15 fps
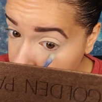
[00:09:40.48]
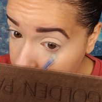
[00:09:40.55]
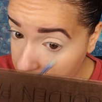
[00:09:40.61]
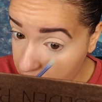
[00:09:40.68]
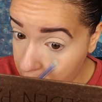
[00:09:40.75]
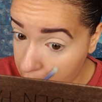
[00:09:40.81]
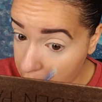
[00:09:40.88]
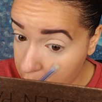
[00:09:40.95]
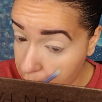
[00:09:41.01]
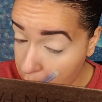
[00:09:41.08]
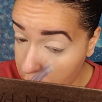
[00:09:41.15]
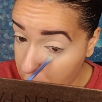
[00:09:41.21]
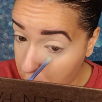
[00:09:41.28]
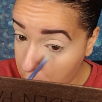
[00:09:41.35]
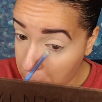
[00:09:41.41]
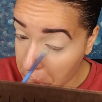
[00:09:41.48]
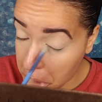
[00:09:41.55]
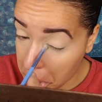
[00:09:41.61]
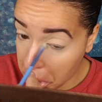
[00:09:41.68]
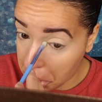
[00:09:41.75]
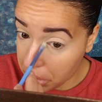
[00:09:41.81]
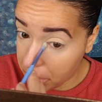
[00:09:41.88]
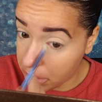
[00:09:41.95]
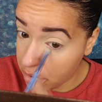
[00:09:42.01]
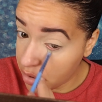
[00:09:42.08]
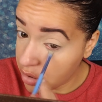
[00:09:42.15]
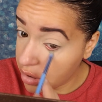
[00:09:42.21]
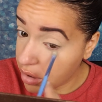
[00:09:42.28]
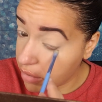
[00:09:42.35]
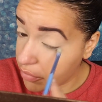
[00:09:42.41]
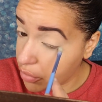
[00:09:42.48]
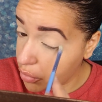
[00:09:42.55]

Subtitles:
there is no need if